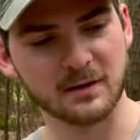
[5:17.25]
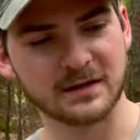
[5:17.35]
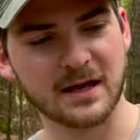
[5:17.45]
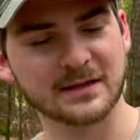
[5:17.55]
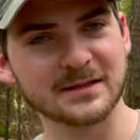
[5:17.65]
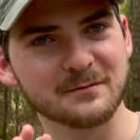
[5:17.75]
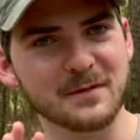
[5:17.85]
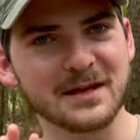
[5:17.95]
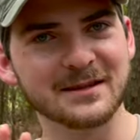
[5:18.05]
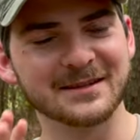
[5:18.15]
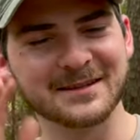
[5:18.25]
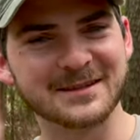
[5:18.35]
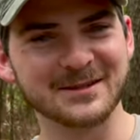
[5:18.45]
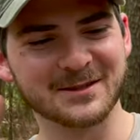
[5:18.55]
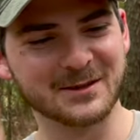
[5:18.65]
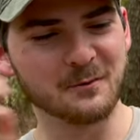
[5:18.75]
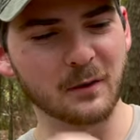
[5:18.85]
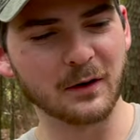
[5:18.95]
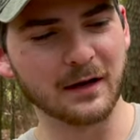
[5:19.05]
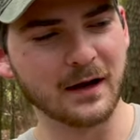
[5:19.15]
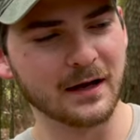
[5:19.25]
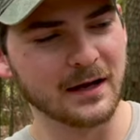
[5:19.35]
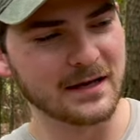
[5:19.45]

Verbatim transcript: but that doesn't mean that this is a super uh,